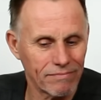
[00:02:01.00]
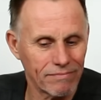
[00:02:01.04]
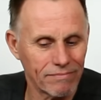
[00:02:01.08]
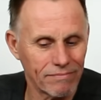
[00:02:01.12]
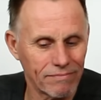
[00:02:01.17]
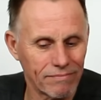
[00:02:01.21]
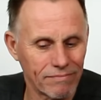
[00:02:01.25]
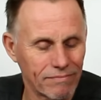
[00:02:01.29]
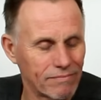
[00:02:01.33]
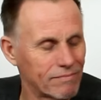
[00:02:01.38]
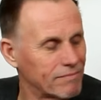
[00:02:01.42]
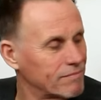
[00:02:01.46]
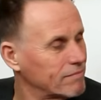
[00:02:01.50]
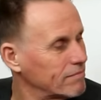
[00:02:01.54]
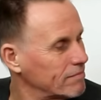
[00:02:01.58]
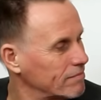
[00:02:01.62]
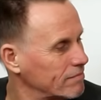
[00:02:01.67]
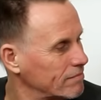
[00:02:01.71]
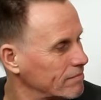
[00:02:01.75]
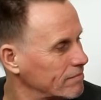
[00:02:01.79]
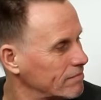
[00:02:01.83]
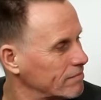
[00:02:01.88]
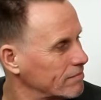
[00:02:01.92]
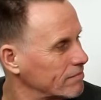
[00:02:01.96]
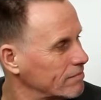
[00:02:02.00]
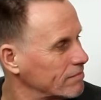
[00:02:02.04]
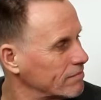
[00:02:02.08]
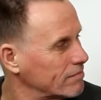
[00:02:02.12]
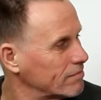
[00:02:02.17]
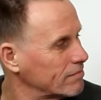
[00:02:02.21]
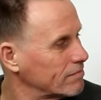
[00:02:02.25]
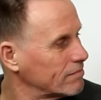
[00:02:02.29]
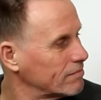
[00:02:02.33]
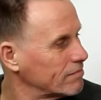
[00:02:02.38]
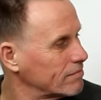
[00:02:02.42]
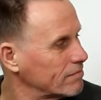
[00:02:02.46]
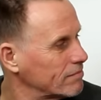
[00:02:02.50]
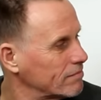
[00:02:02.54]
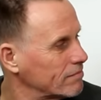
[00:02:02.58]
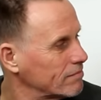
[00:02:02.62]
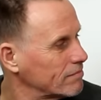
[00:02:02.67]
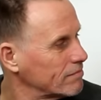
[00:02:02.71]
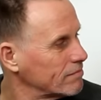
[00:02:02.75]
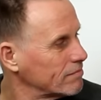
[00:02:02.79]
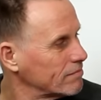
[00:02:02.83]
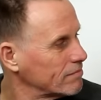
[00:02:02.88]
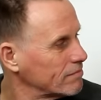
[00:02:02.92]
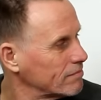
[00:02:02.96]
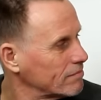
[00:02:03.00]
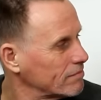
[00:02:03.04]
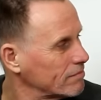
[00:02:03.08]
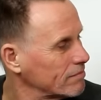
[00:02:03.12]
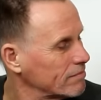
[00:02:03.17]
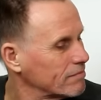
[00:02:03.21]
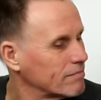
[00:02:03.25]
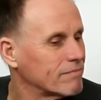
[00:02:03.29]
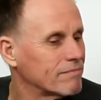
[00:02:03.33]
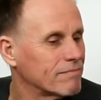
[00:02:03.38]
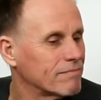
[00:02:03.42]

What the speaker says: This person isn't speaking.